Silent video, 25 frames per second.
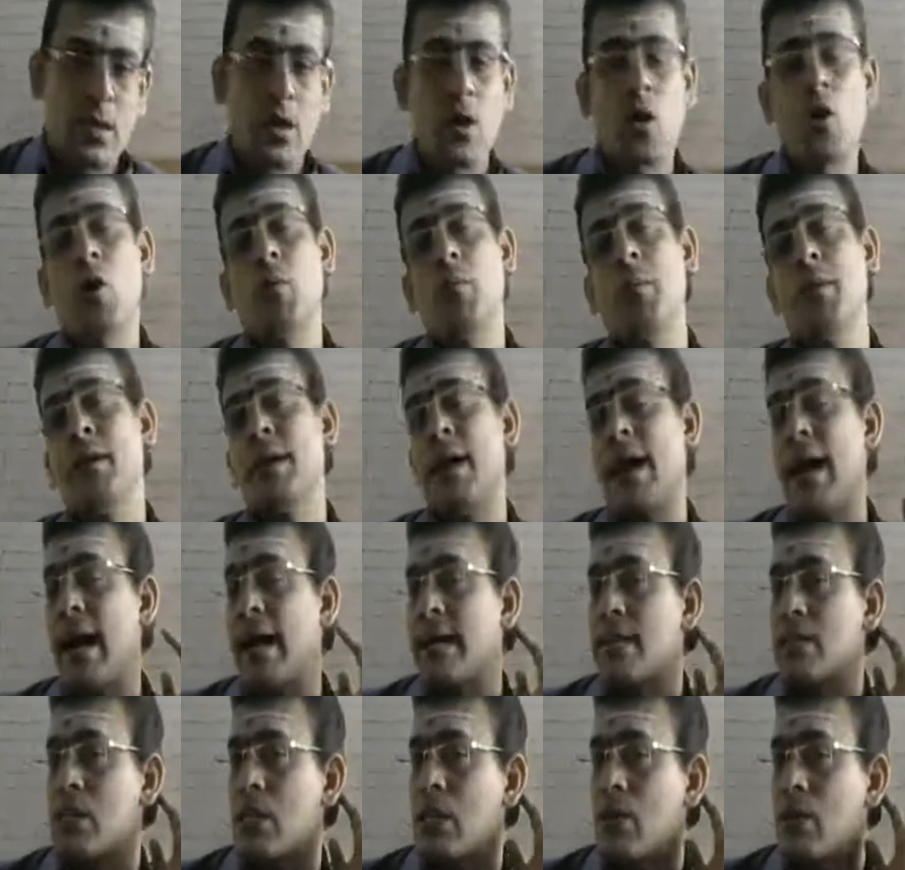how many
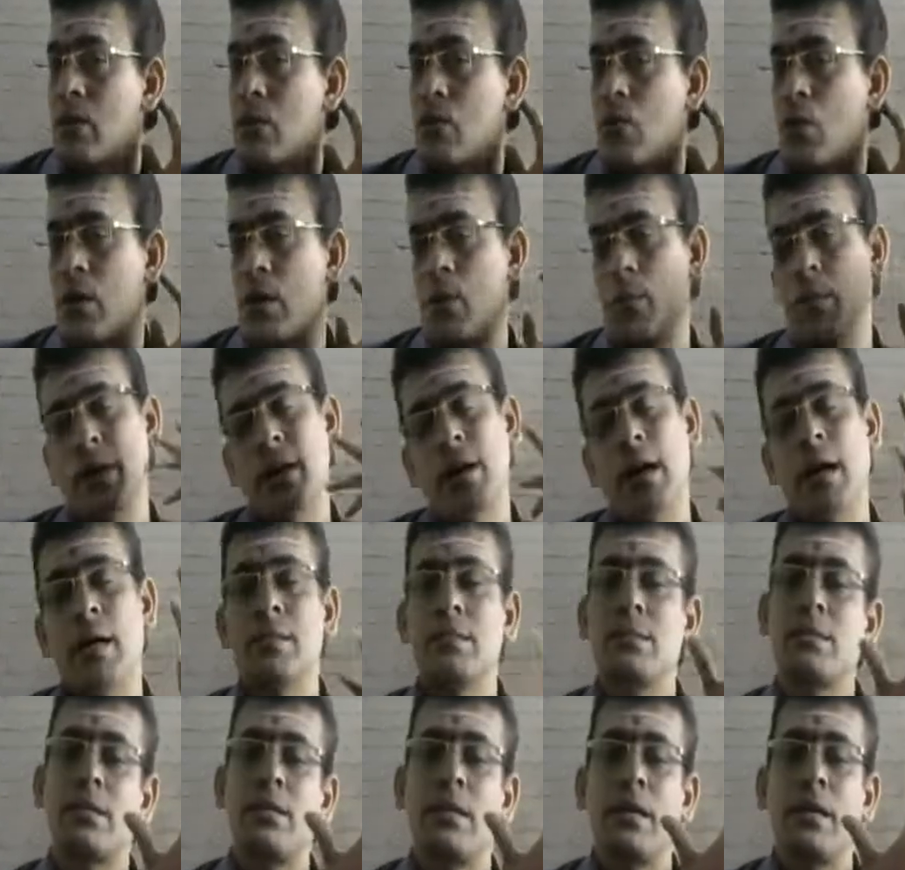actual hours worked by
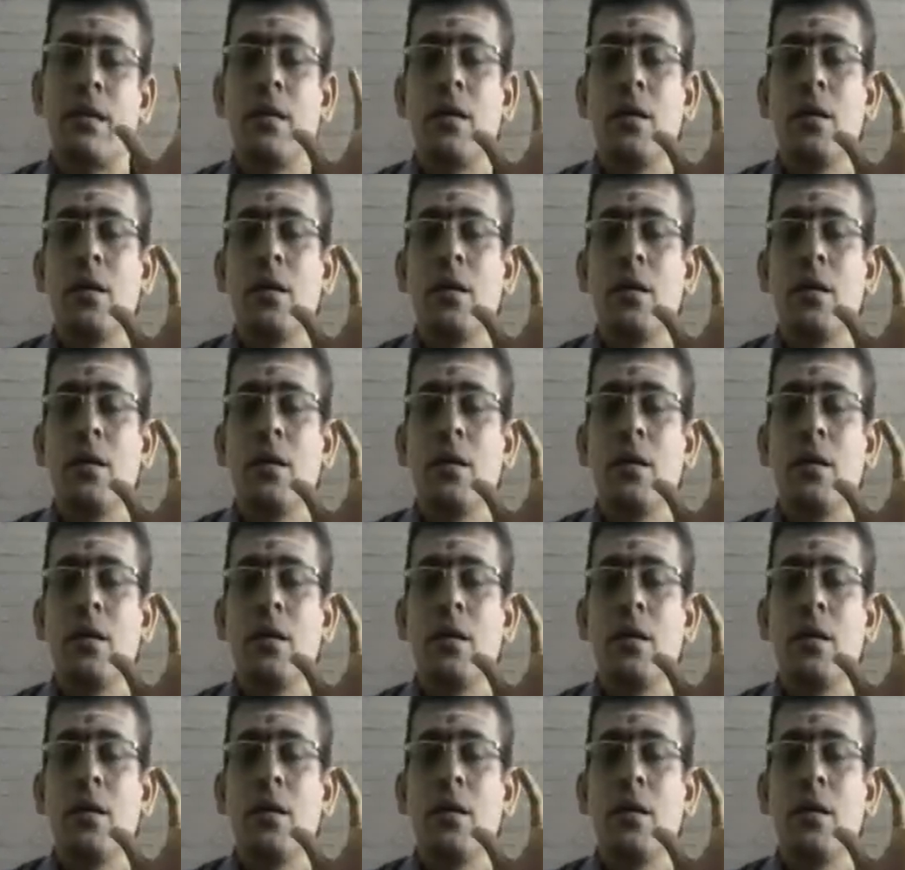unskilled.